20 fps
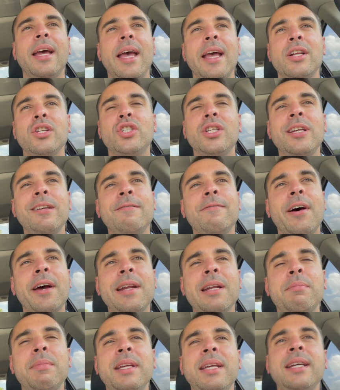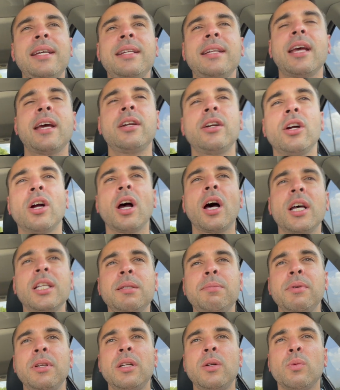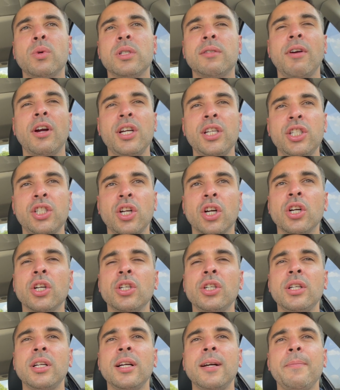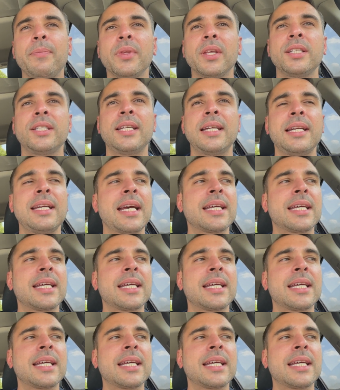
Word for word: and she invited me in, and her husband was very stern, sitting